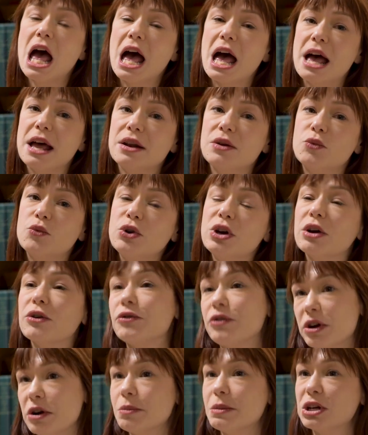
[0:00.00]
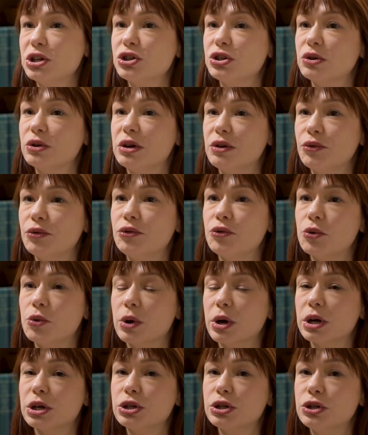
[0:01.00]
And we are very much looking
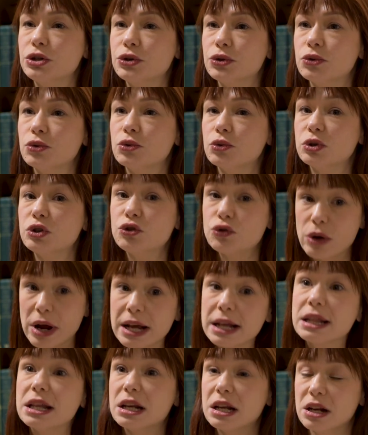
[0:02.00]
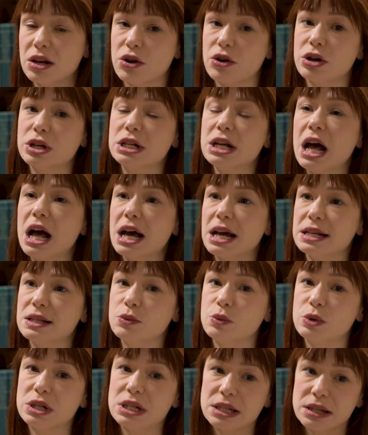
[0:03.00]
forward to strengthening our ties
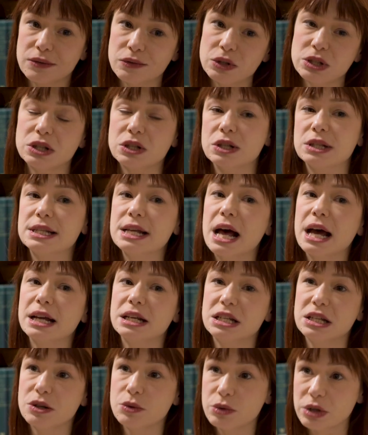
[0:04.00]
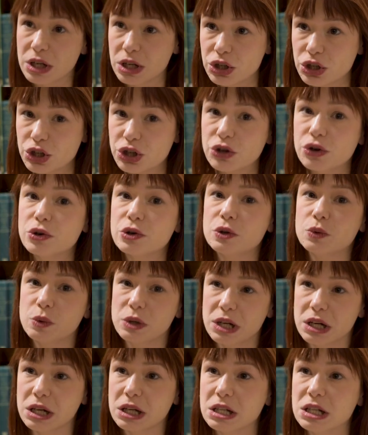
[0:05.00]
with civil society, with NGOs,
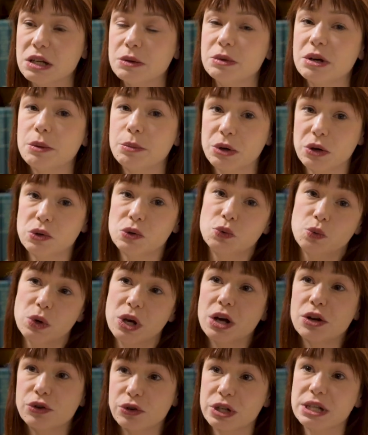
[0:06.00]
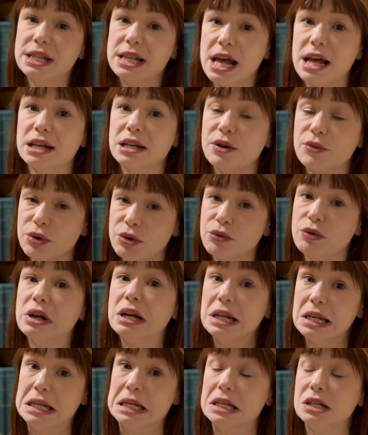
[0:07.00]
with academia, because we understand that we
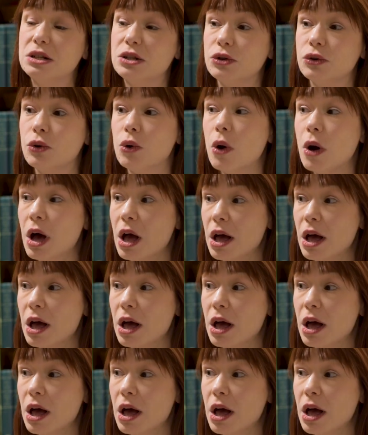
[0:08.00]
really need to